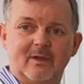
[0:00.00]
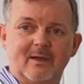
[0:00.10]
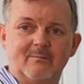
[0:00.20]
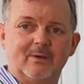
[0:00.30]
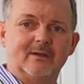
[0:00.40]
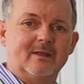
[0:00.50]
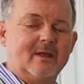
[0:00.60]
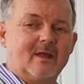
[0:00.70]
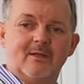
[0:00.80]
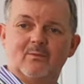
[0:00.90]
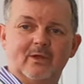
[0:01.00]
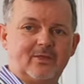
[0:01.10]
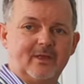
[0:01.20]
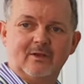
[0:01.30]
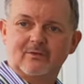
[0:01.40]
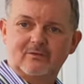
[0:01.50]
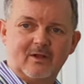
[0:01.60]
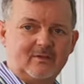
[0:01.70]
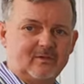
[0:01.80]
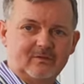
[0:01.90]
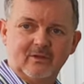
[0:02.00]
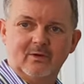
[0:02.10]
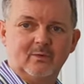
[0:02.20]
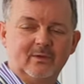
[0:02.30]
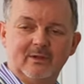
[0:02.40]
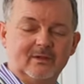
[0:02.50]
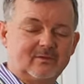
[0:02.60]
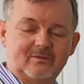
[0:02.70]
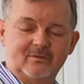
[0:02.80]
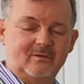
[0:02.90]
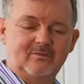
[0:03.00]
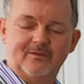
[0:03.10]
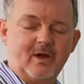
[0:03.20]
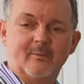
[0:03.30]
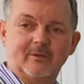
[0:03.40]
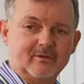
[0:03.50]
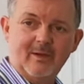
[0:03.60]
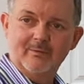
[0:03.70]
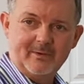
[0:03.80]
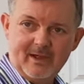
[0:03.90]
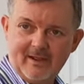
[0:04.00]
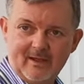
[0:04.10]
okay? But with interest rates this low, it's a phenomenal time to buy a